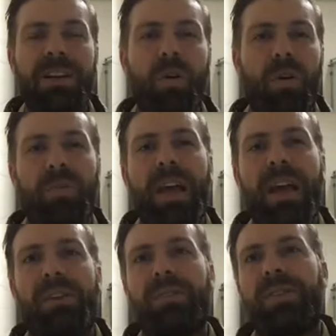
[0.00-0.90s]
Or we
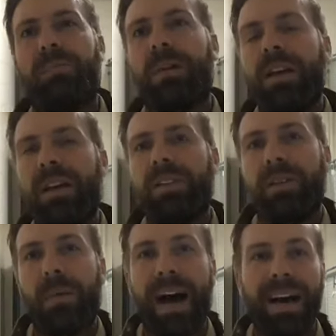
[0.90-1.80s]
have some some
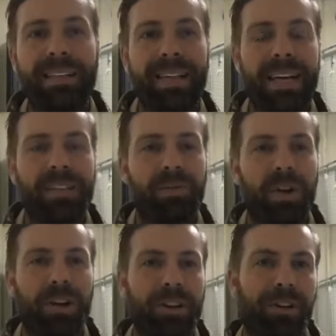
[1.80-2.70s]
odd days
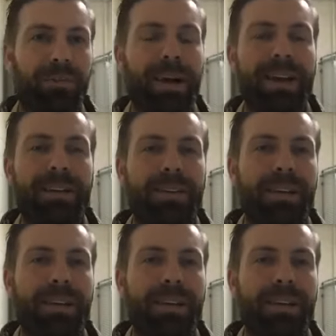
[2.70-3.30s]
where you know my